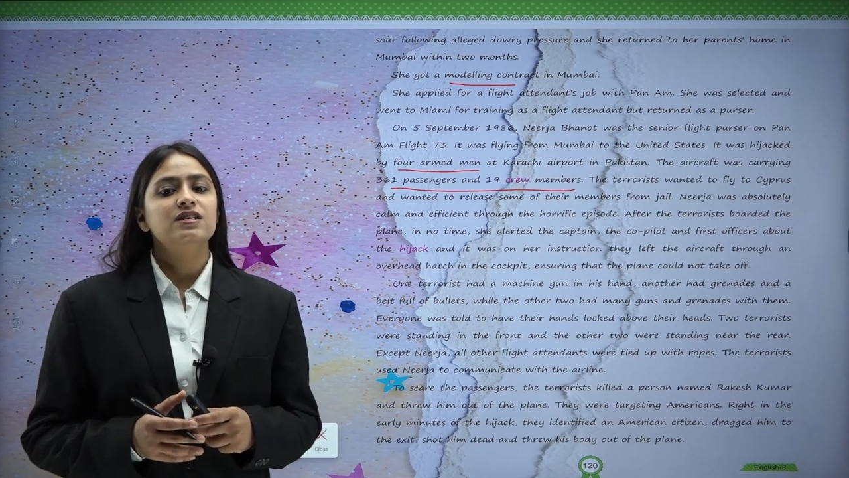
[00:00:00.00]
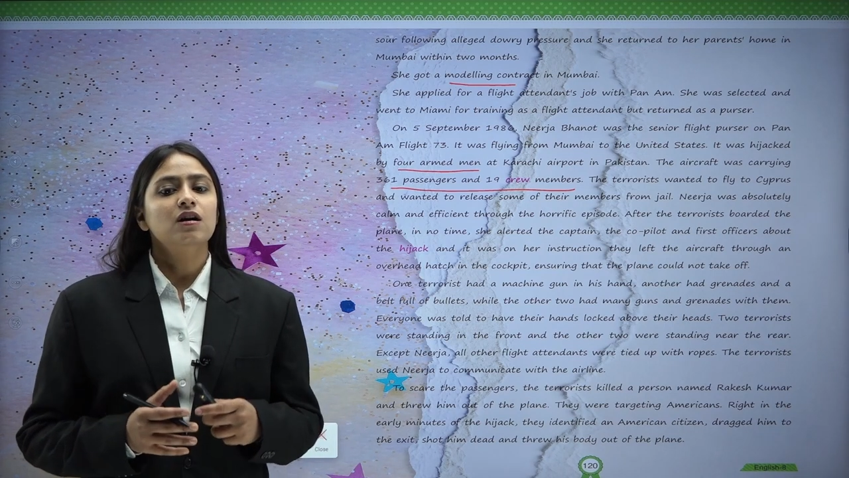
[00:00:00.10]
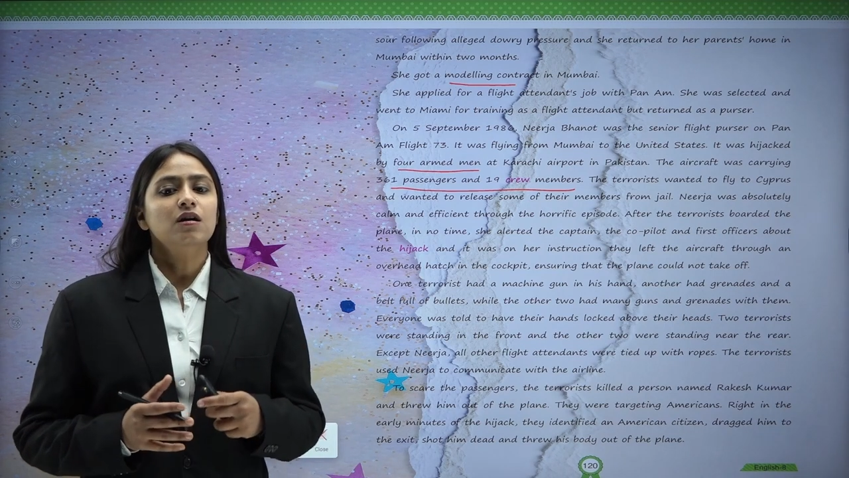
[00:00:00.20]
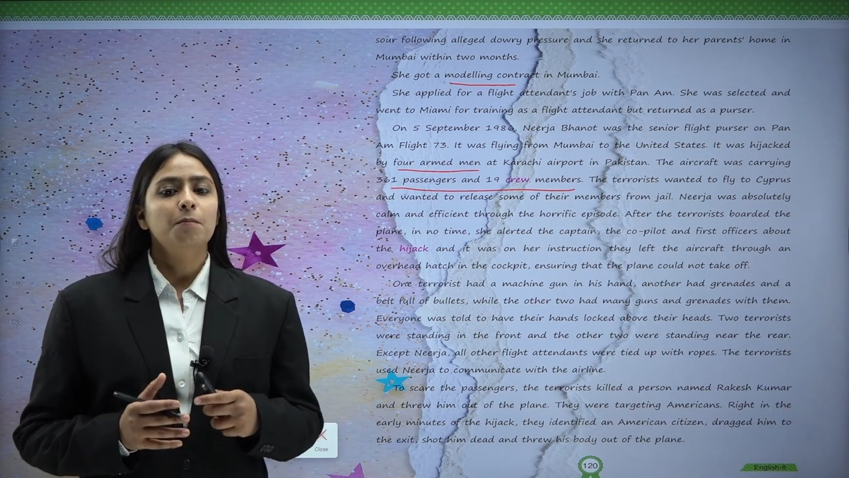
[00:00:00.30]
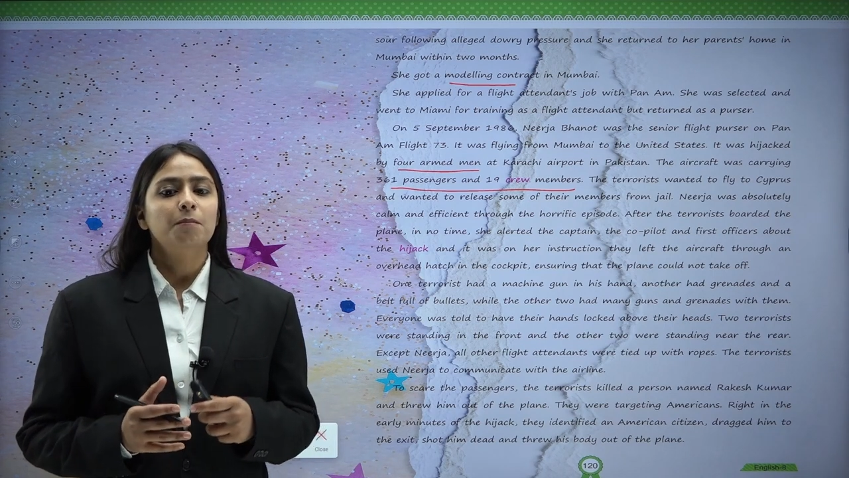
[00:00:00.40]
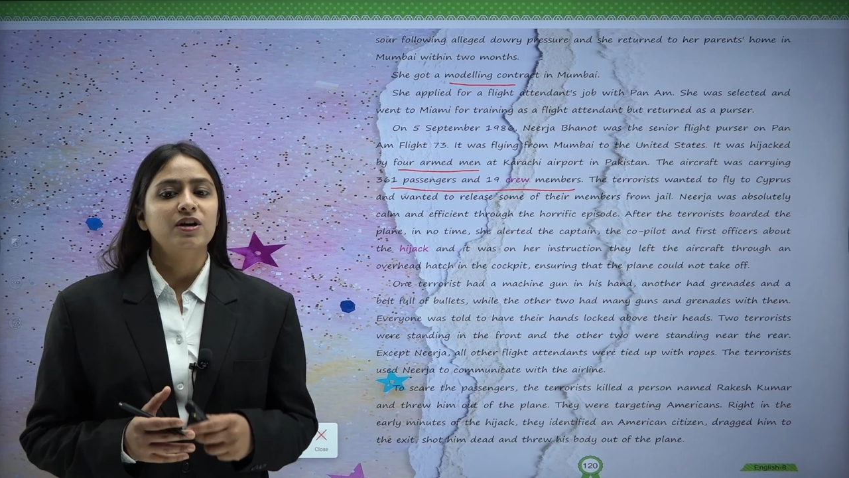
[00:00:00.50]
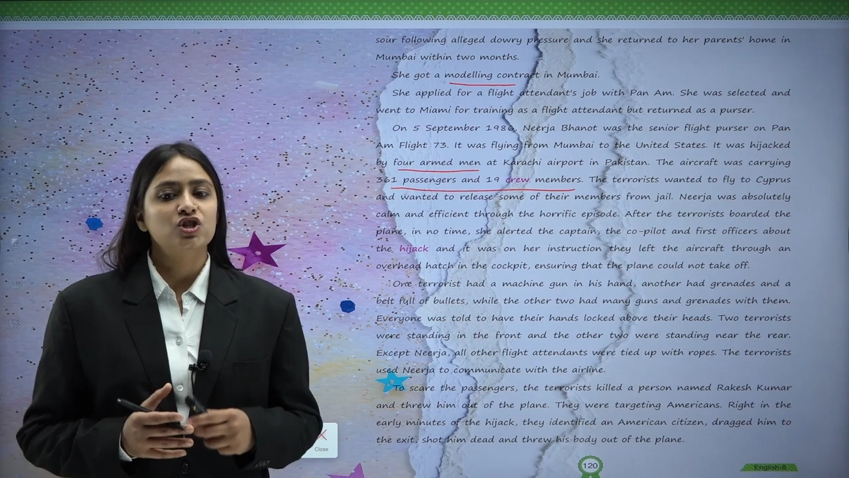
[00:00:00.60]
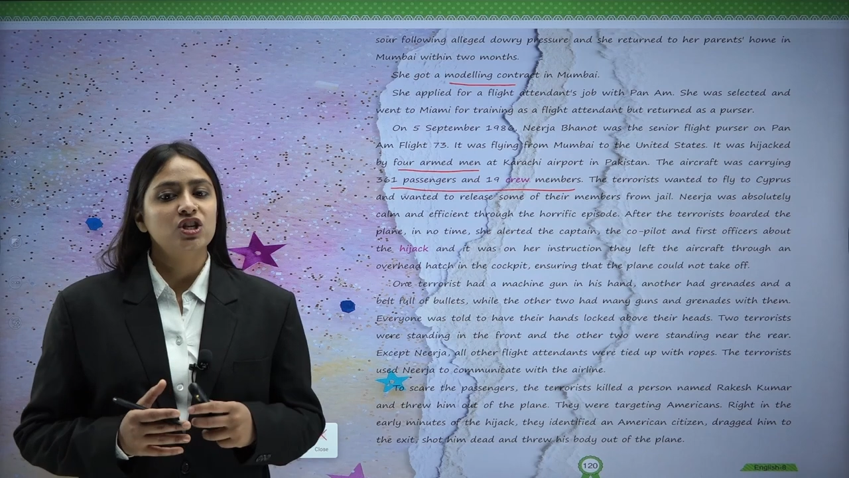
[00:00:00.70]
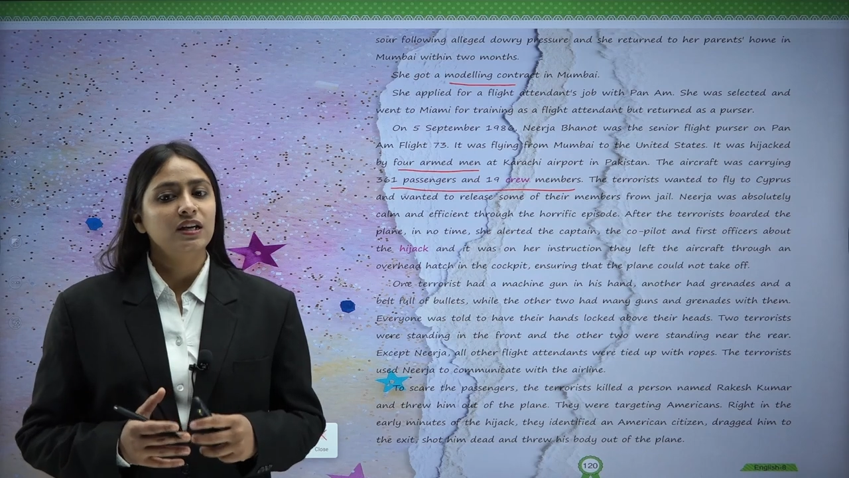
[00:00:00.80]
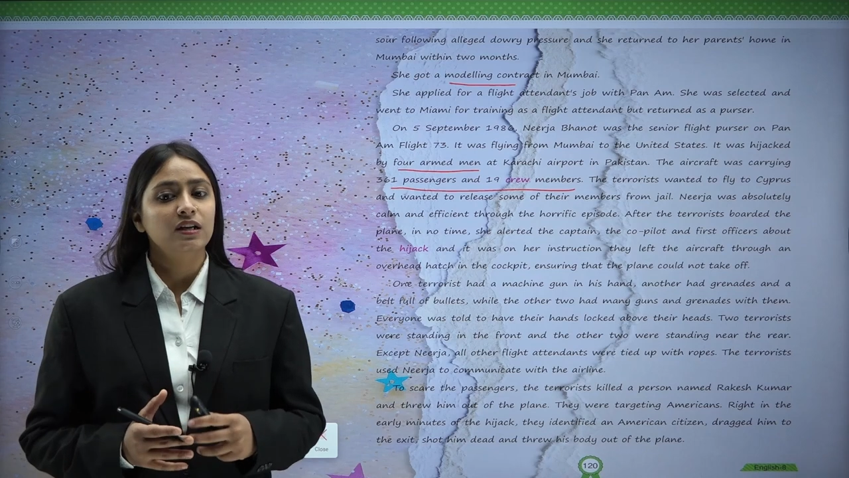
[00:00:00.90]
a
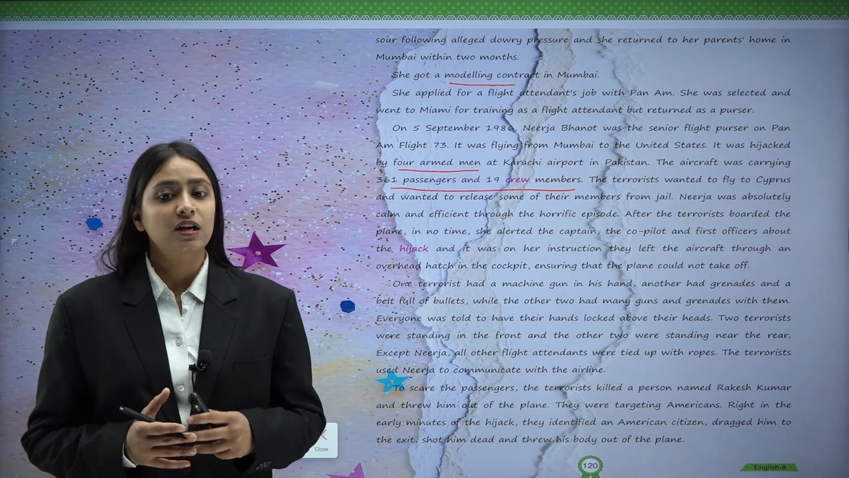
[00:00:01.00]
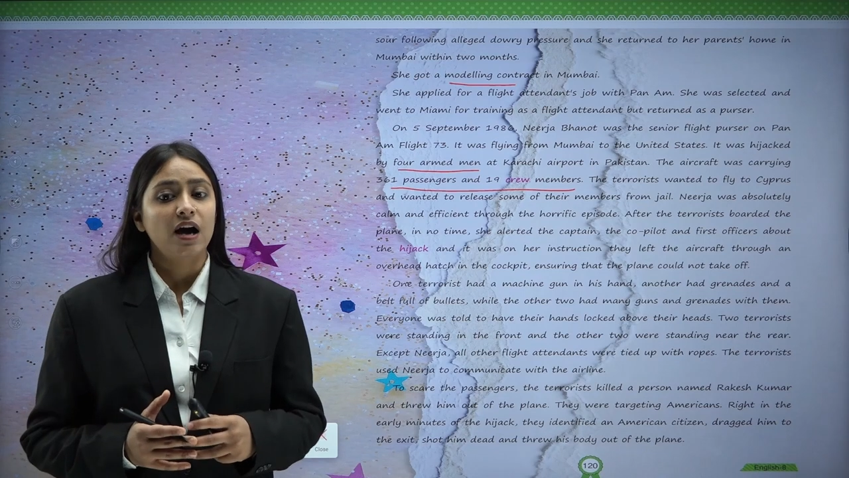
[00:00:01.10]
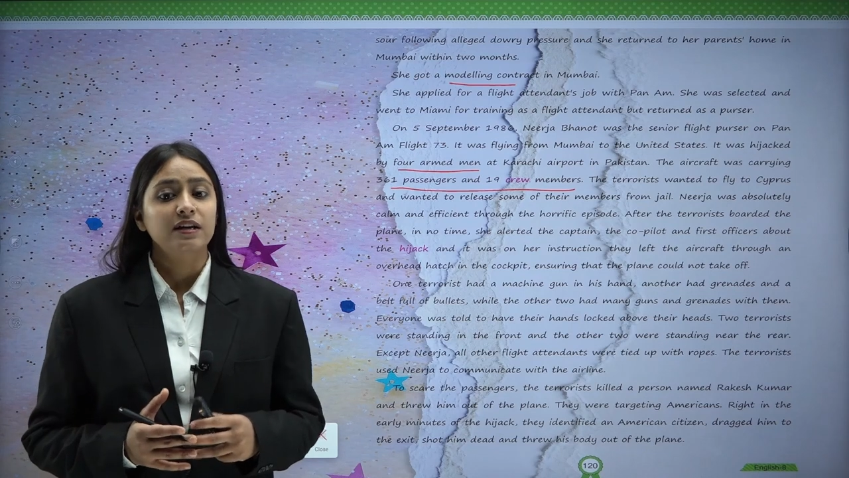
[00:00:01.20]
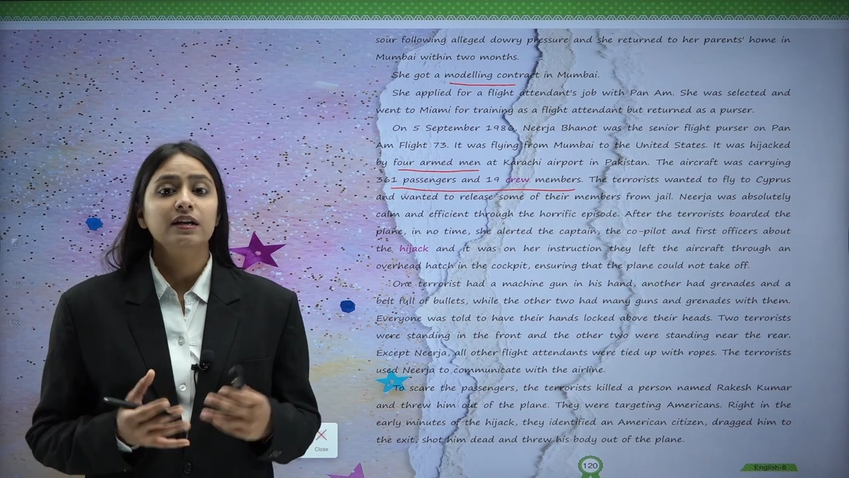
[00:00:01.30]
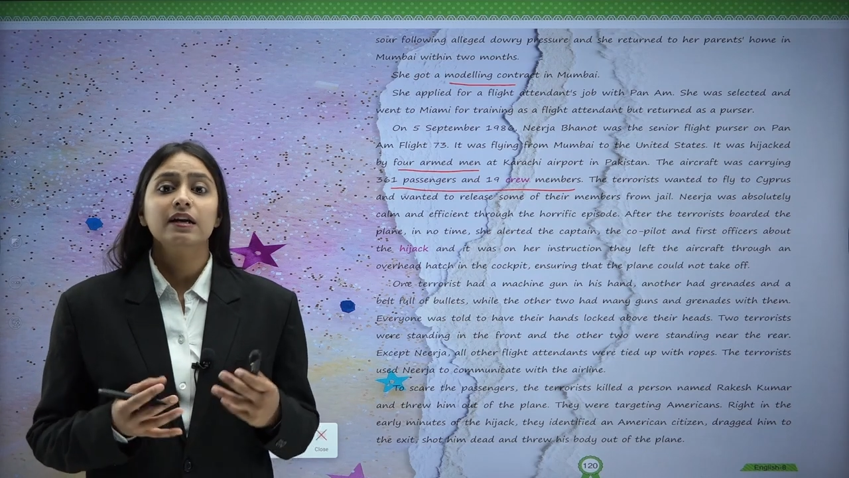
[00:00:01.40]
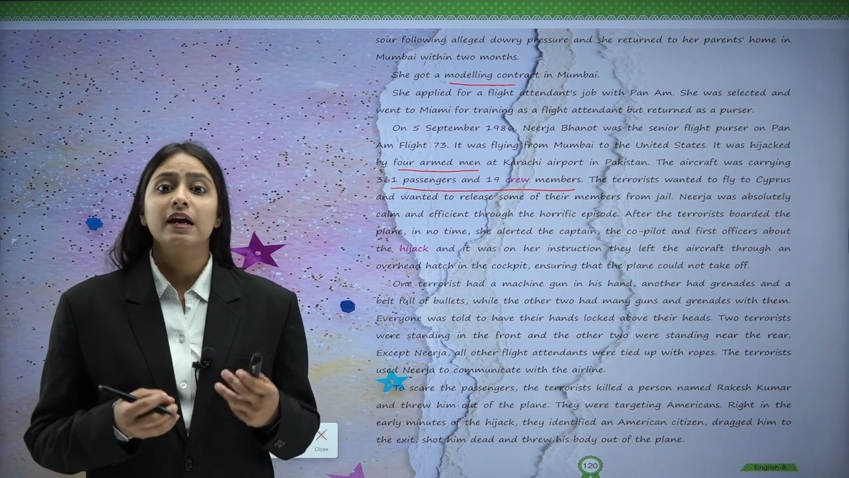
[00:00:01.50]
machine gun